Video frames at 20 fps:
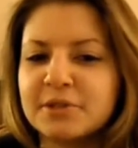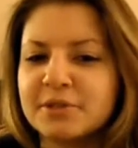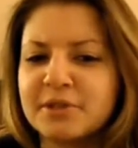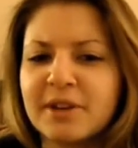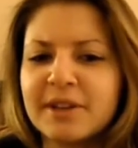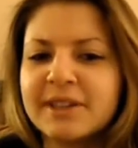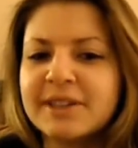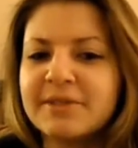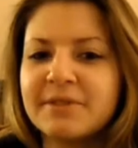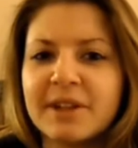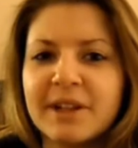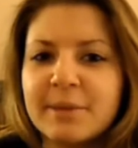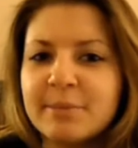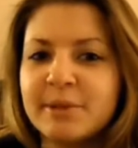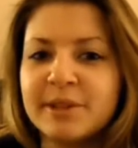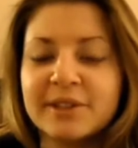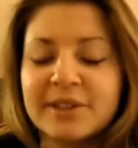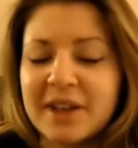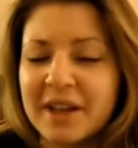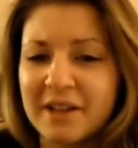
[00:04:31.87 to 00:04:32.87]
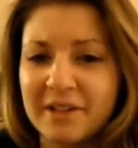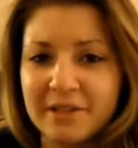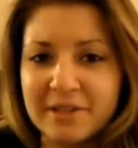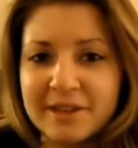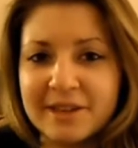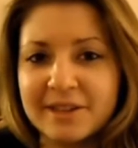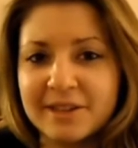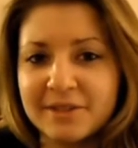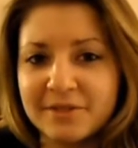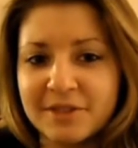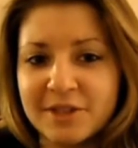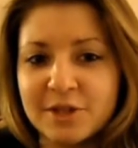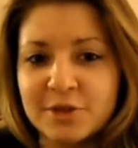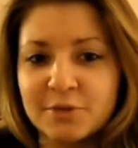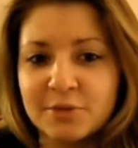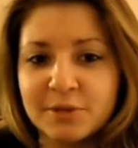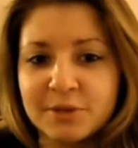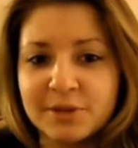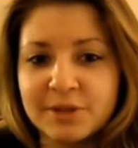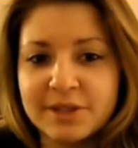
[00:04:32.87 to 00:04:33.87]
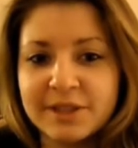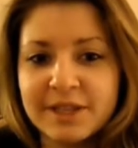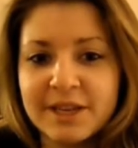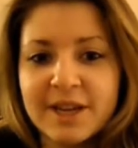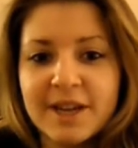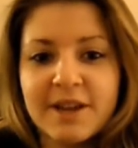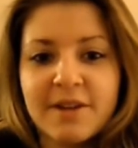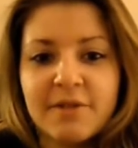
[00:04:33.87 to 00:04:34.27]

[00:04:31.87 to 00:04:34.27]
do not develop into healthy individuals.